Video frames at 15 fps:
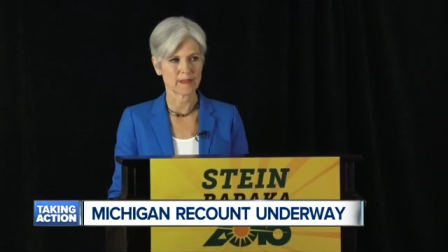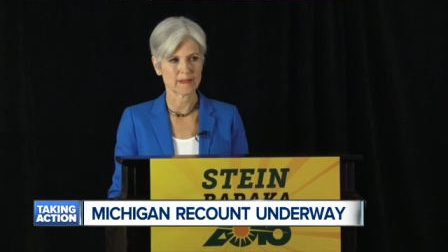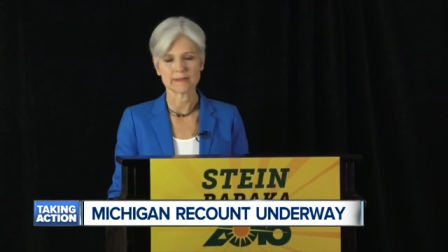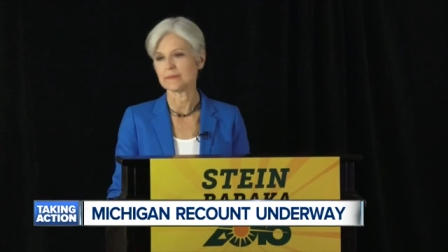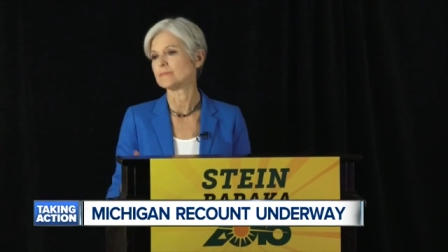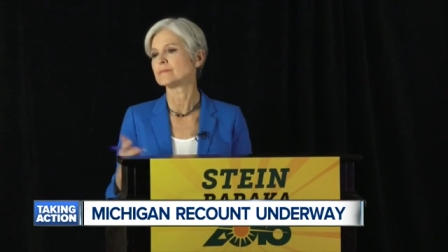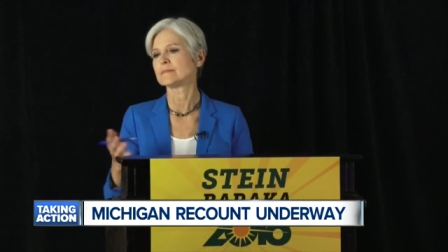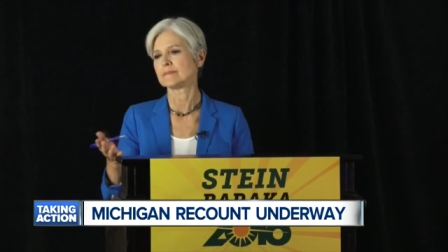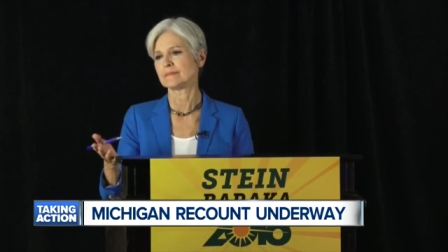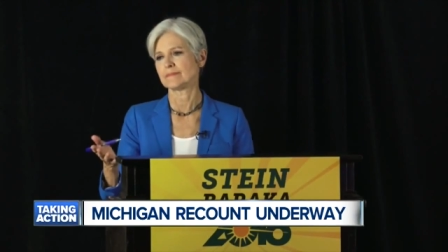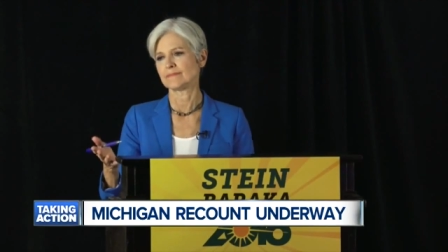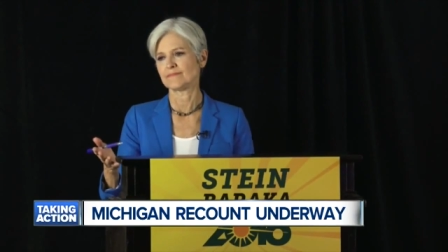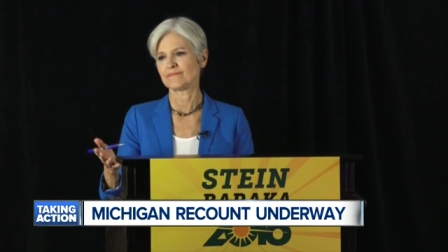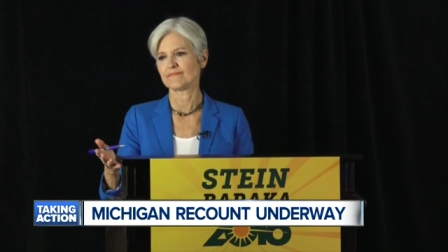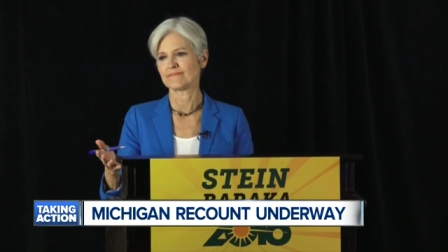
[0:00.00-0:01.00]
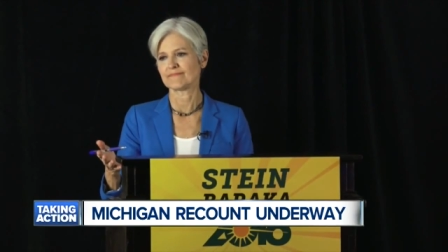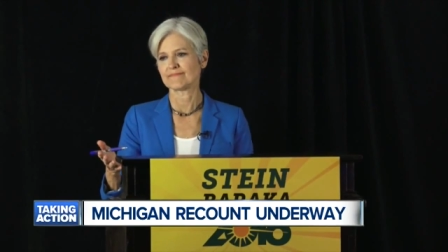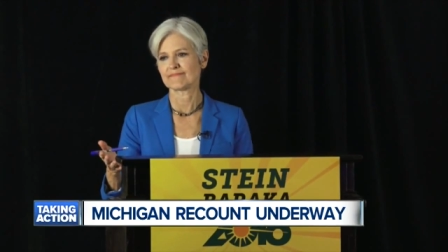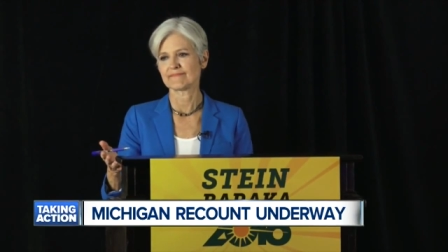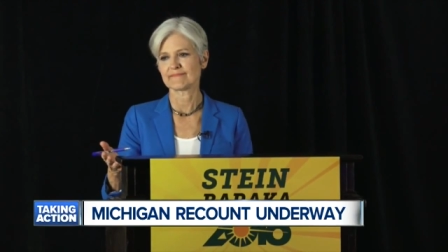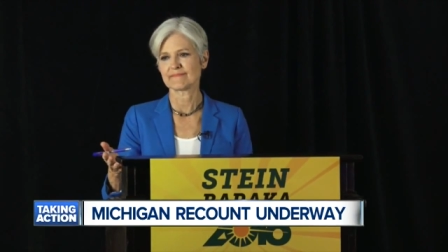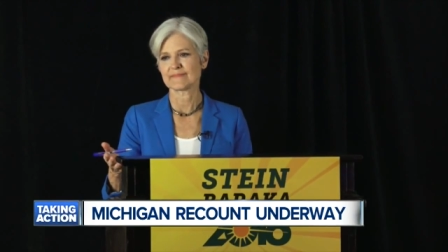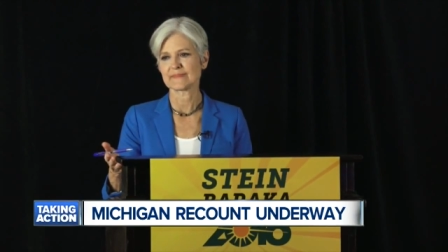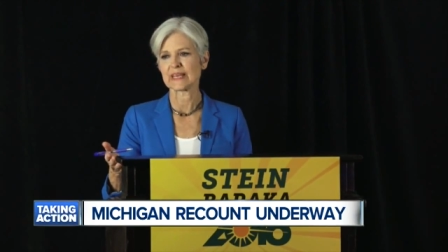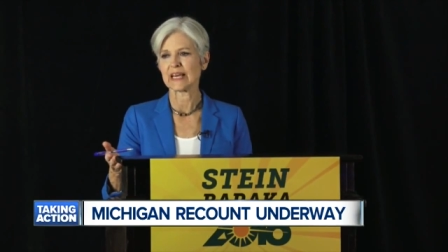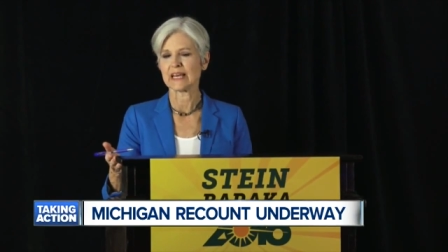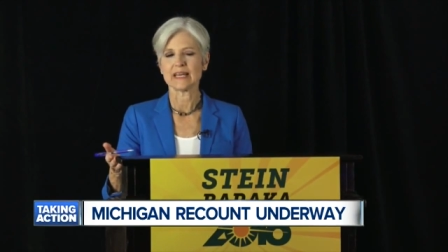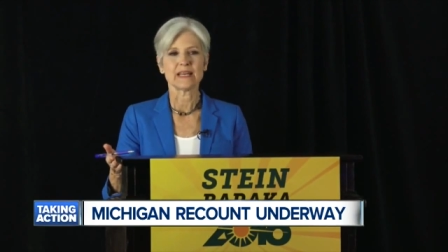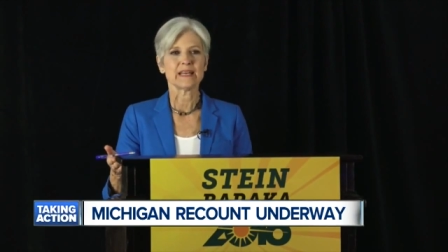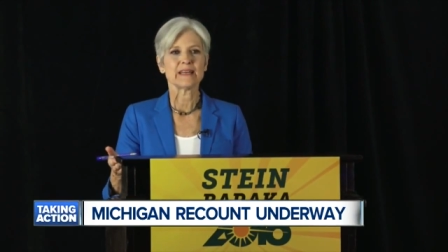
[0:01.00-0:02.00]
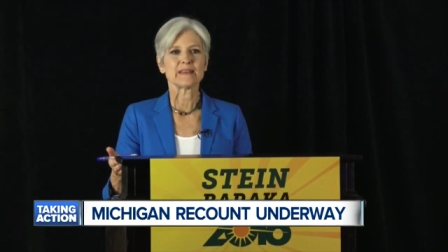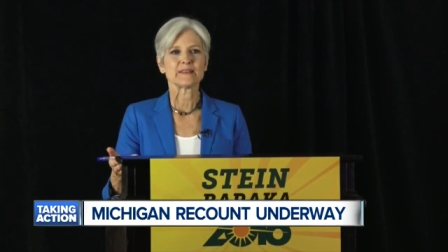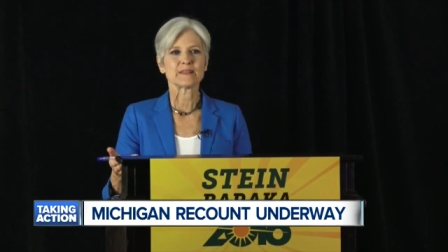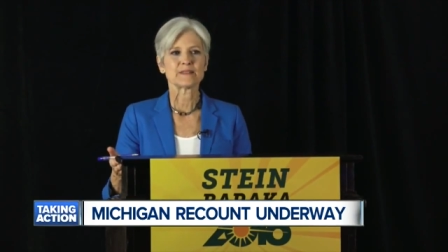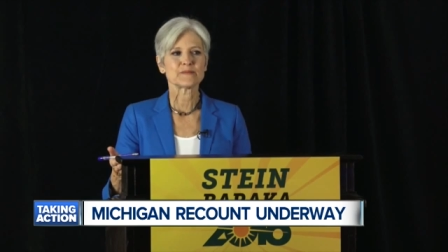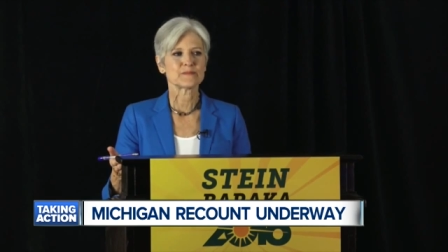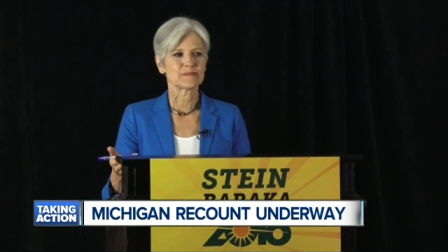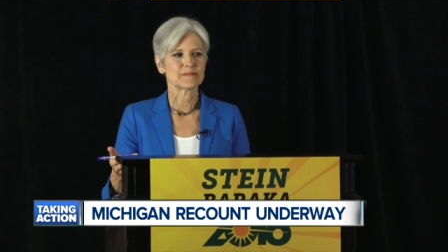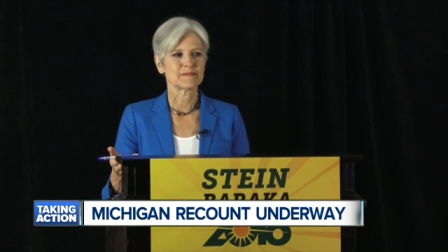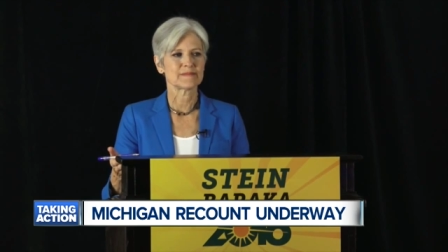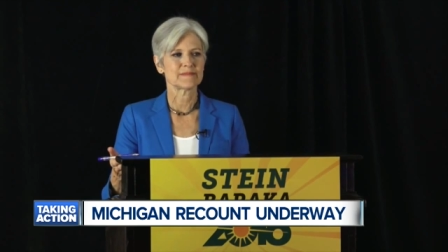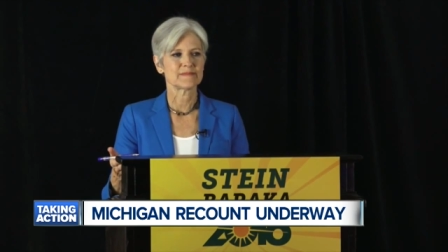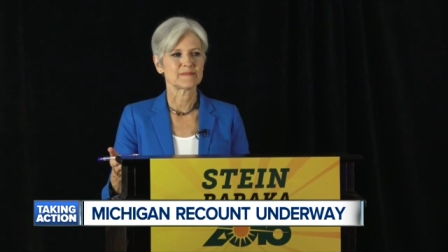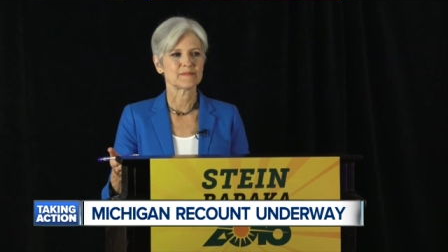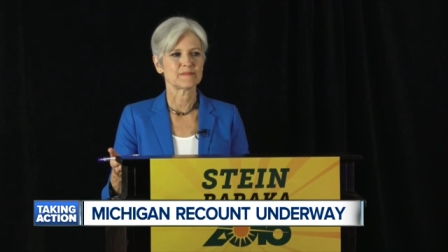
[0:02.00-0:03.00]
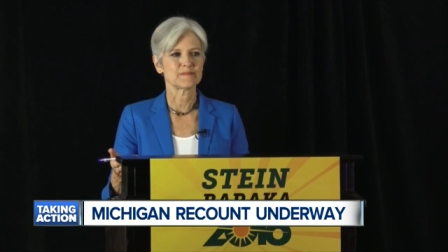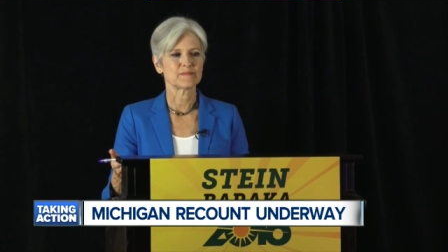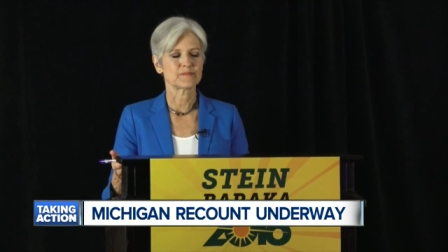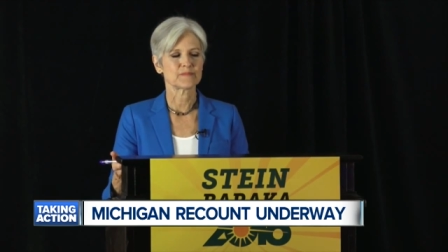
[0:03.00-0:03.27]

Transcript: An attorney for the Jill Stein campaign declined to talk on camera.